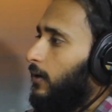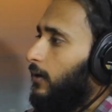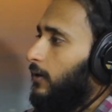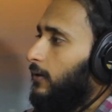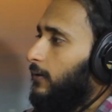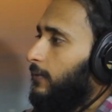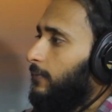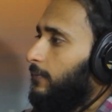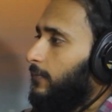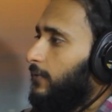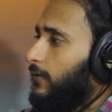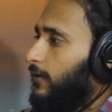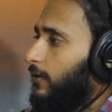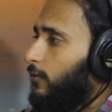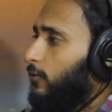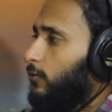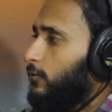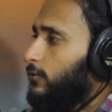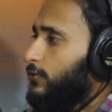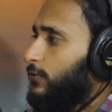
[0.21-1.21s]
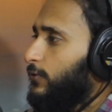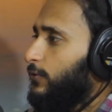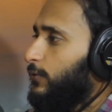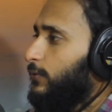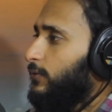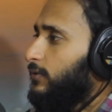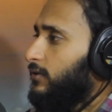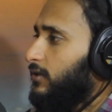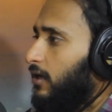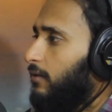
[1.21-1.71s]
Uh, there are also
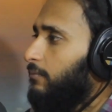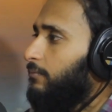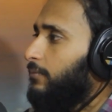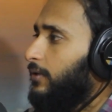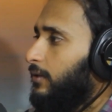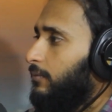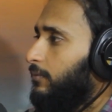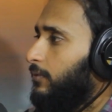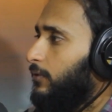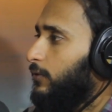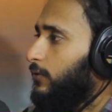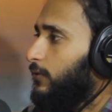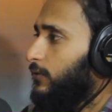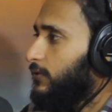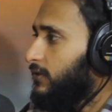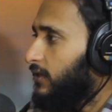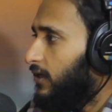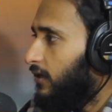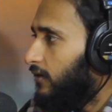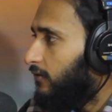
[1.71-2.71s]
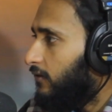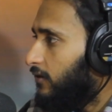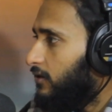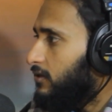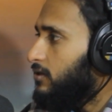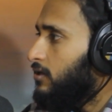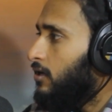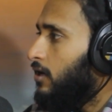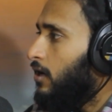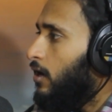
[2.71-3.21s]
some people who say
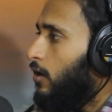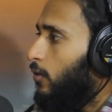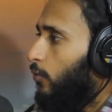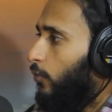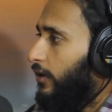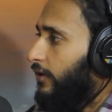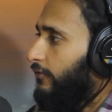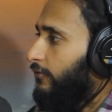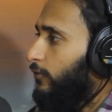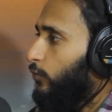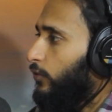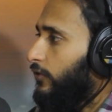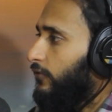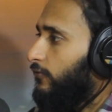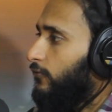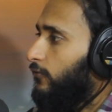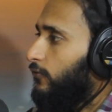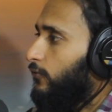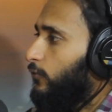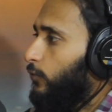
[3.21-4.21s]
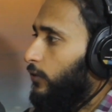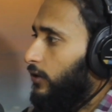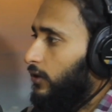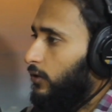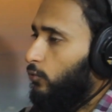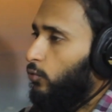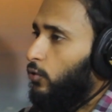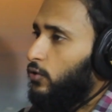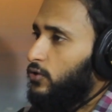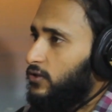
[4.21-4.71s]
that whenever we,
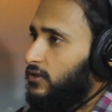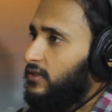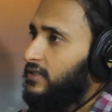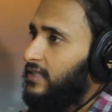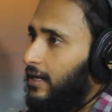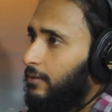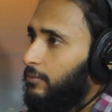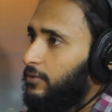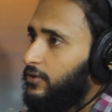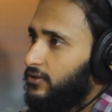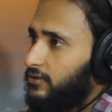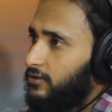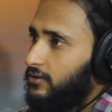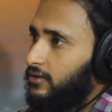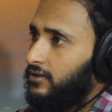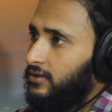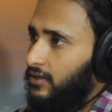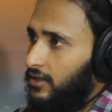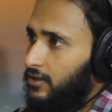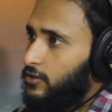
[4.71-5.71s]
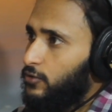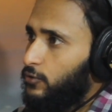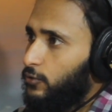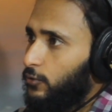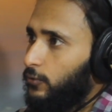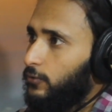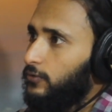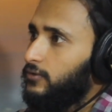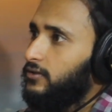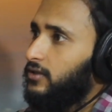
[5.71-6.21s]
we want to establish such
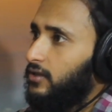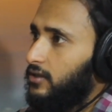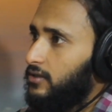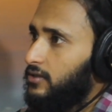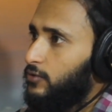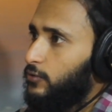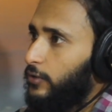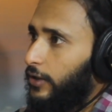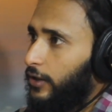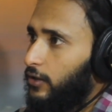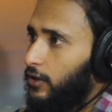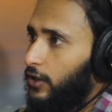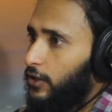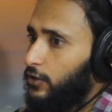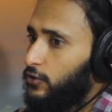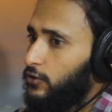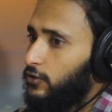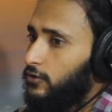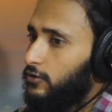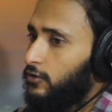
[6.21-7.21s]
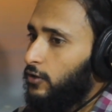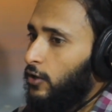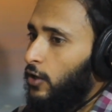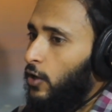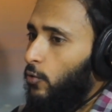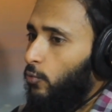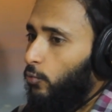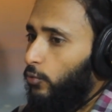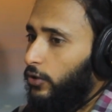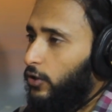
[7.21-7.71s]
rules, such regulations,
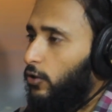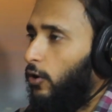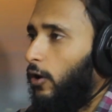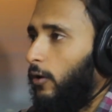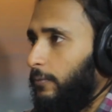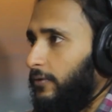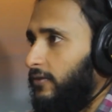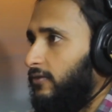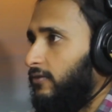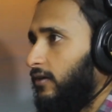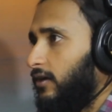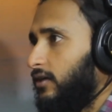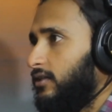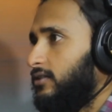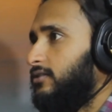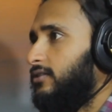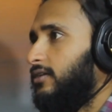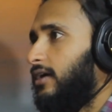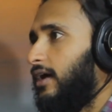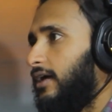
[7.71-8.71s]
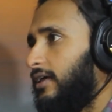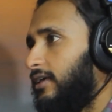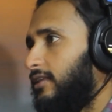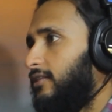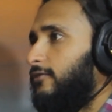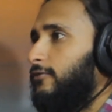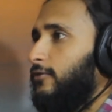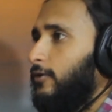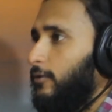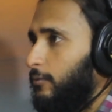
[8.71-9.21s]
we copy things
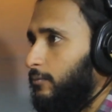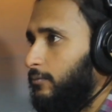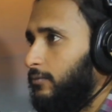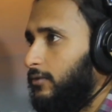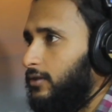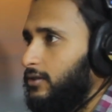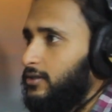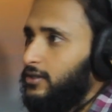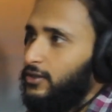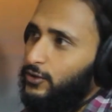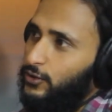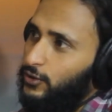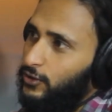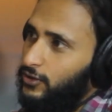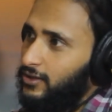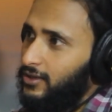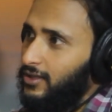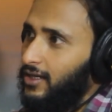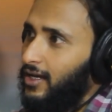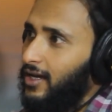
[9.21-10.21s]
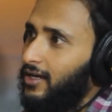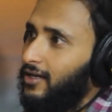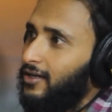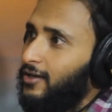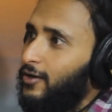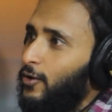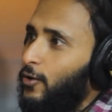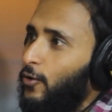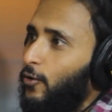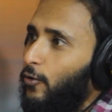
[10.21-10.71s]
either from the DGCA
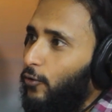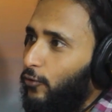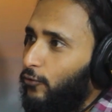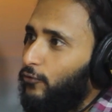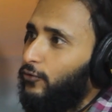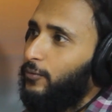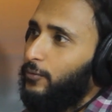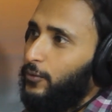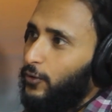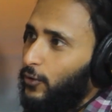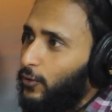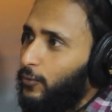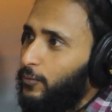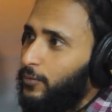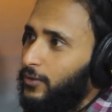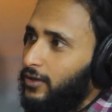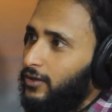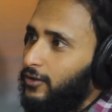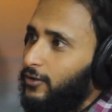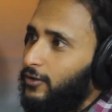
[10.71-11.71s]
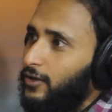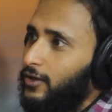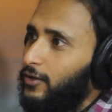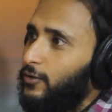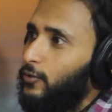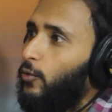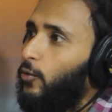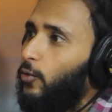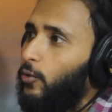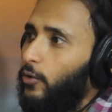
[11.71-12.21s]
or from the European
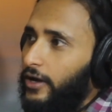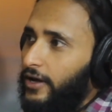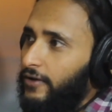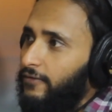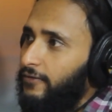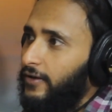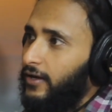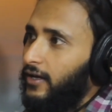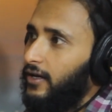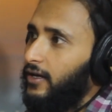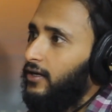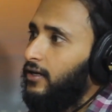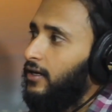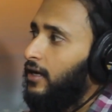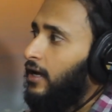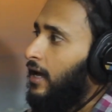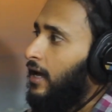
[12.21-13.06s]
Union or FAA